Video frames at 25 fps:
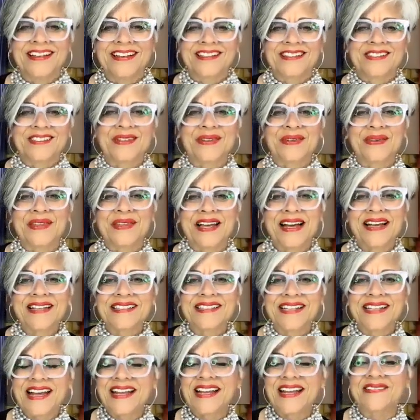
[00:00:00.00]
So
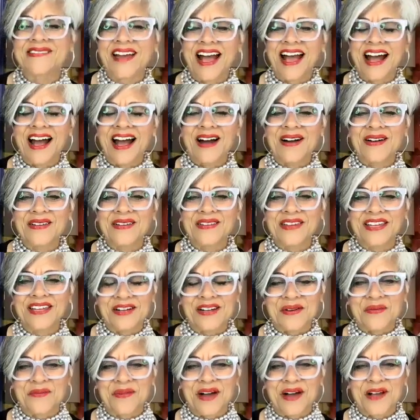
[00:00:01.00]
that's kind of how,
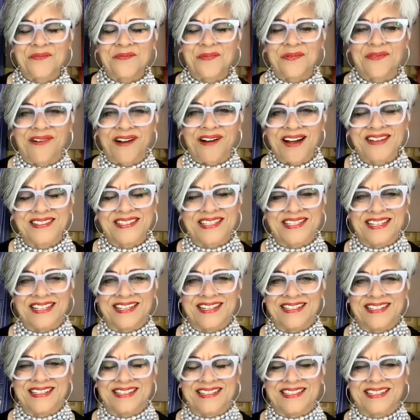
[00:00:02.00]
my
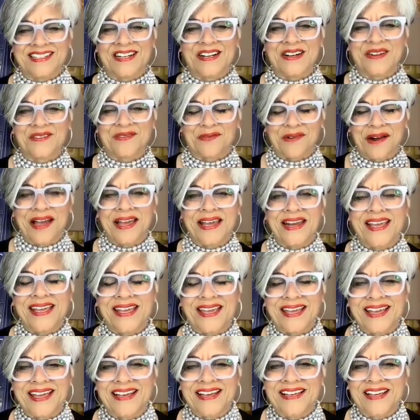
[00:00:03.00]
process of
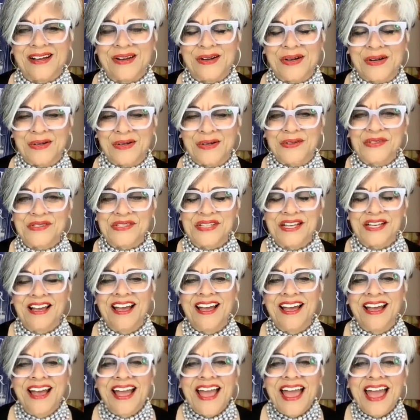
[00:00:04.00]
writing goes.
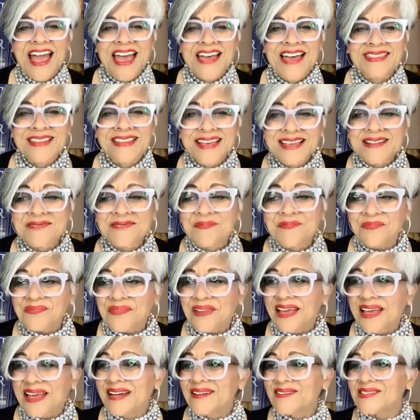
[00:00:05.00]
And then
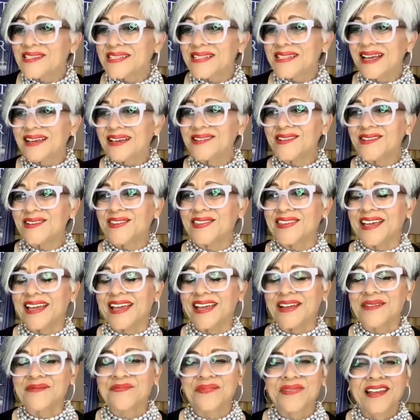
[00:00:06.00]
here's the other
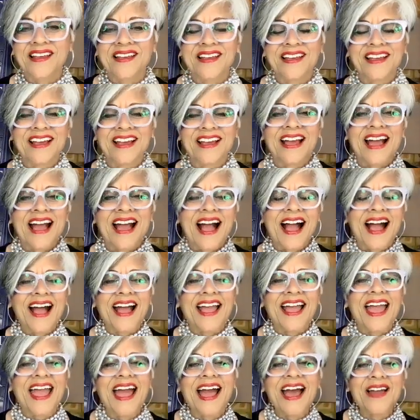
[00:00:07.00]
thing.
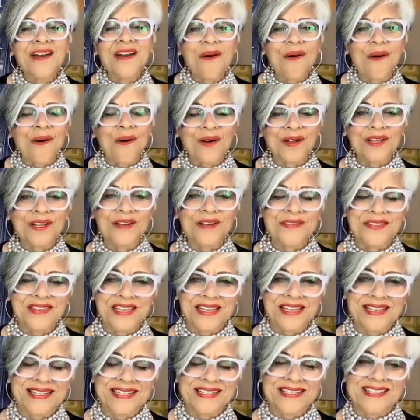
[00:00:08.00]
I had all of
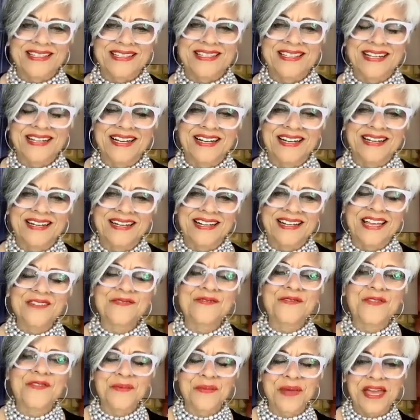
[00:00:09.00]
this
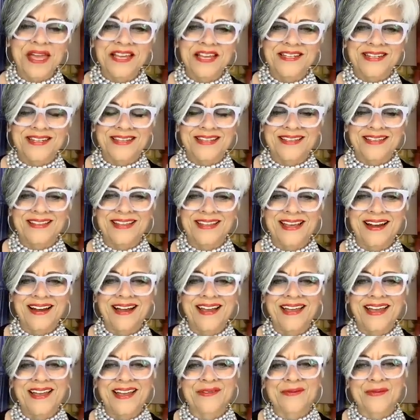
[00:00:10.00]
information that
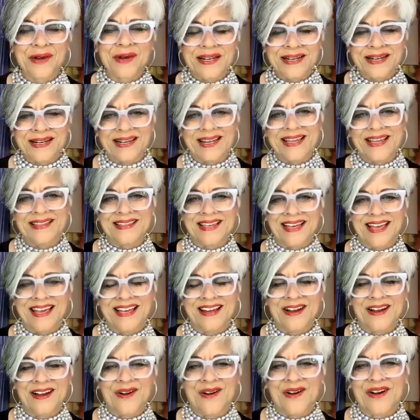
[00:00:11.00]
I had written in the
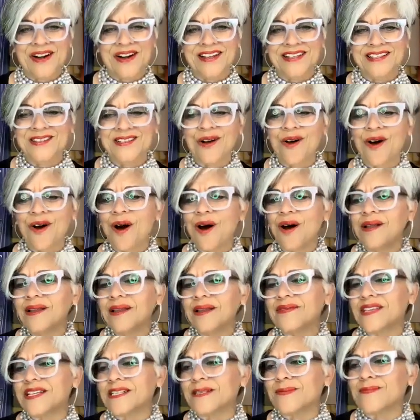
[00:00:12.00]
henna artist, all
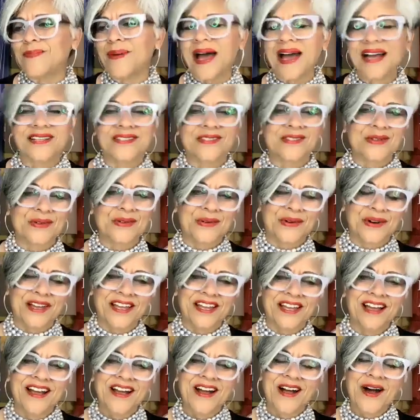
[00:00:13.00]
of this
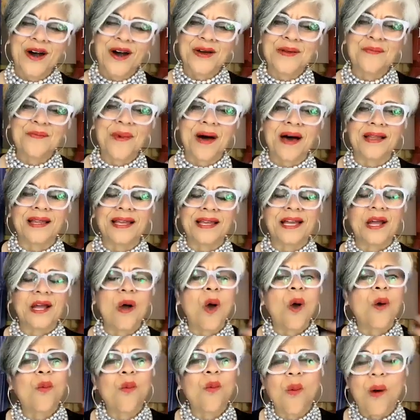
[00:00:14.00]
backstory on Malik.
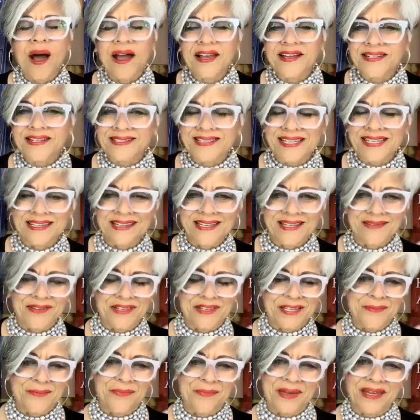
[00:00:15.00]
Why does he live
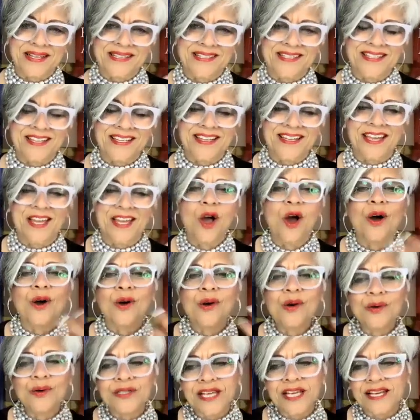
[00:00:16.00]
in the Pink City?
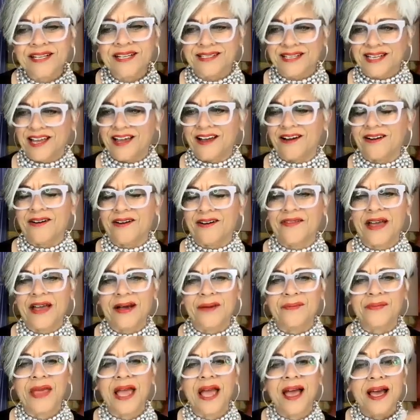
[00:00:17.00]
Who takes care of
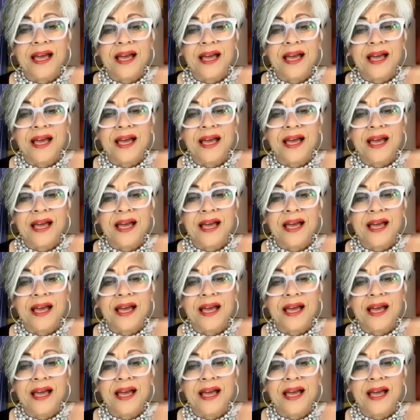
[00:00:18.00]
him?